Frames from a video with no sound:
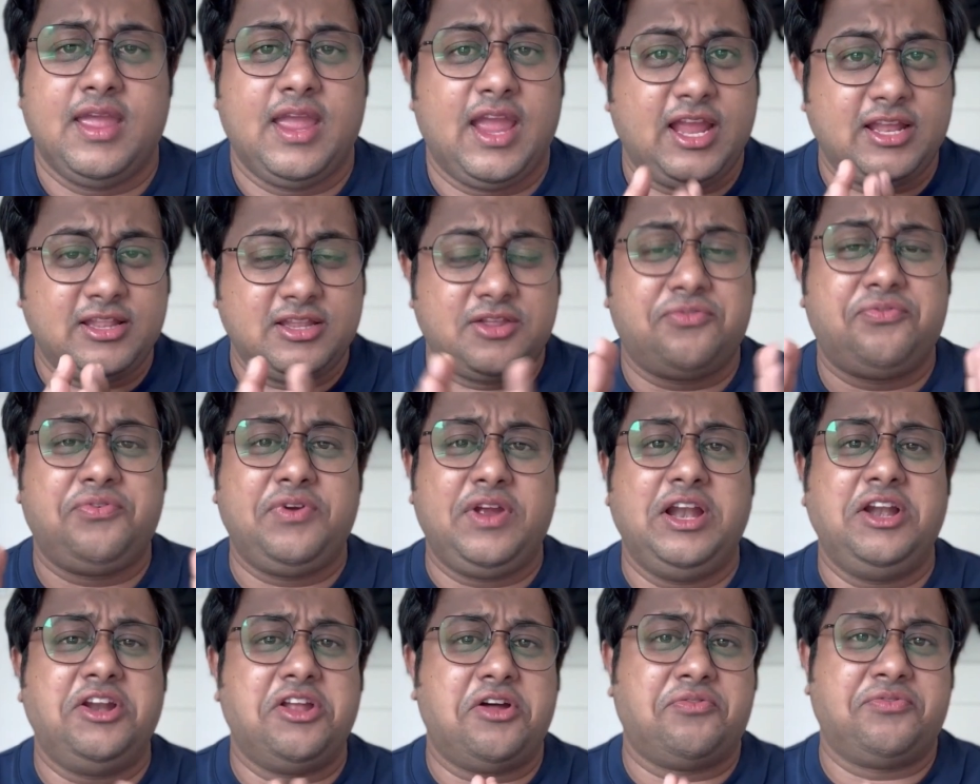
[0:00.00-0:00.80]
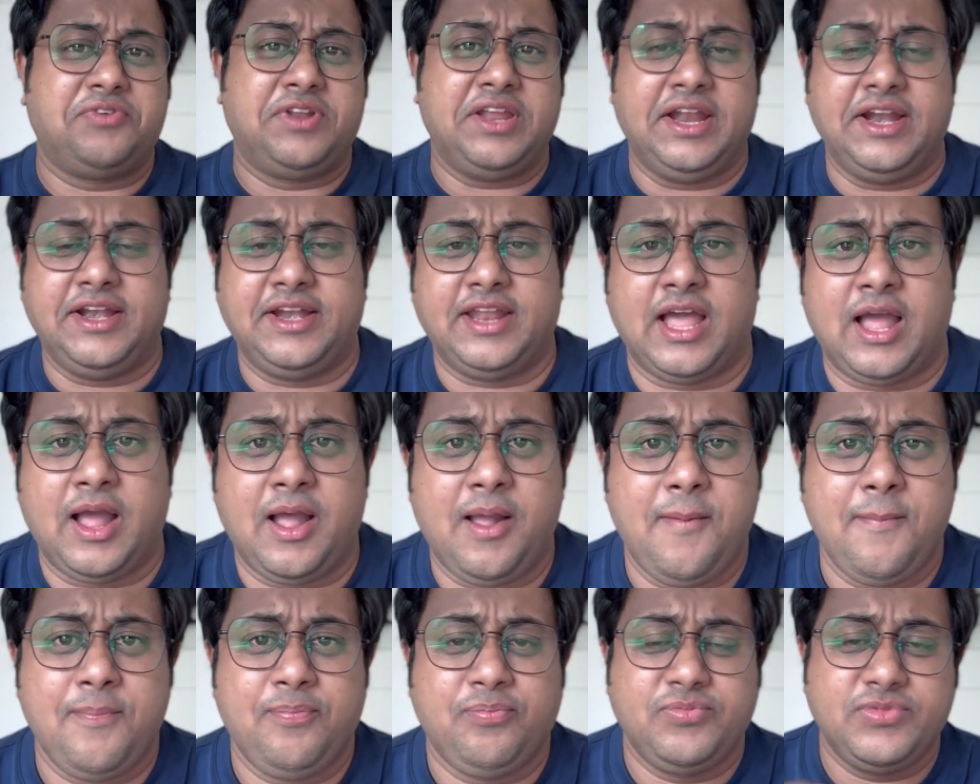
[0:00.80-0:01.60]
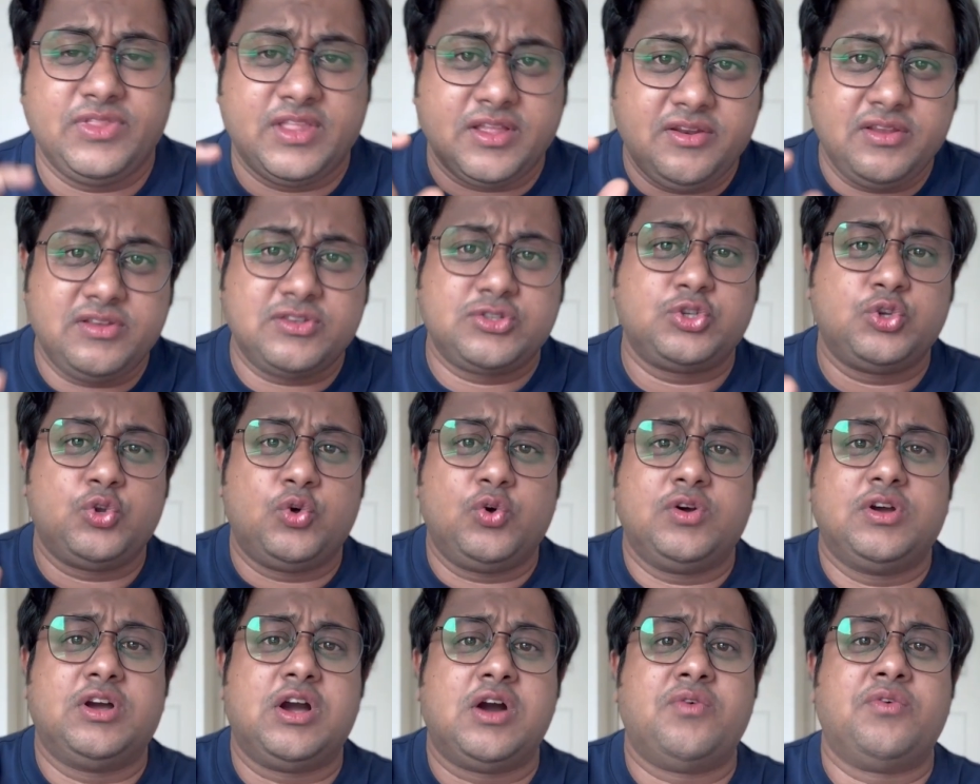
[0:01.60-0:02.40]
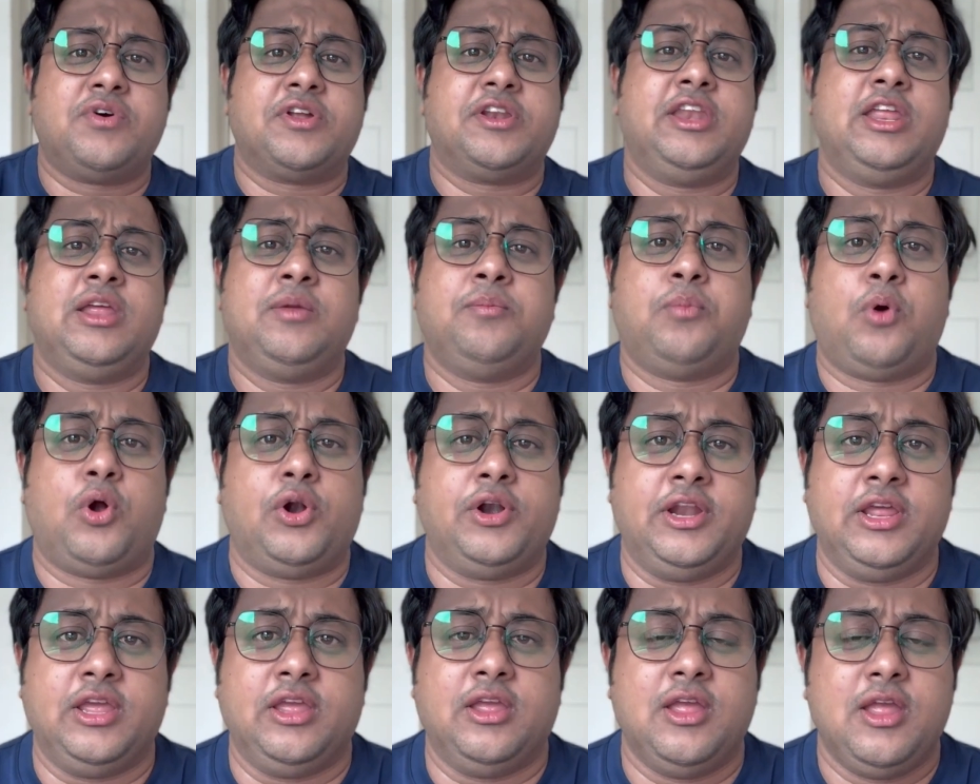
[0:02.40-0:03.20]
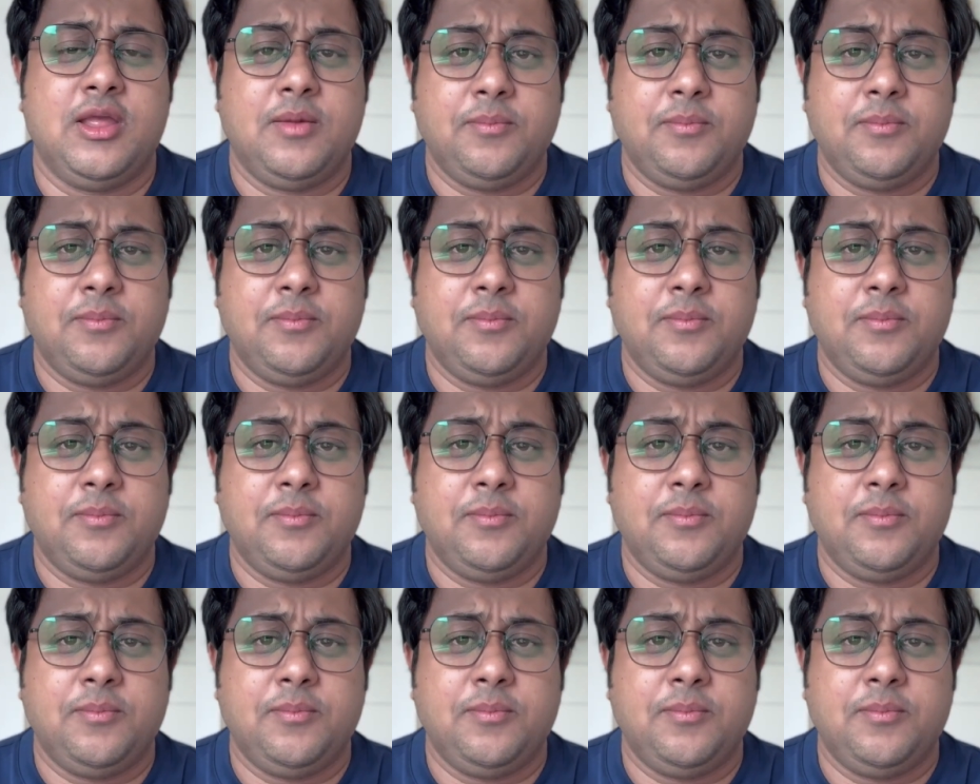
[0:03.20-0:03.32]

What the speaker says: In the field of data, there is no governing body,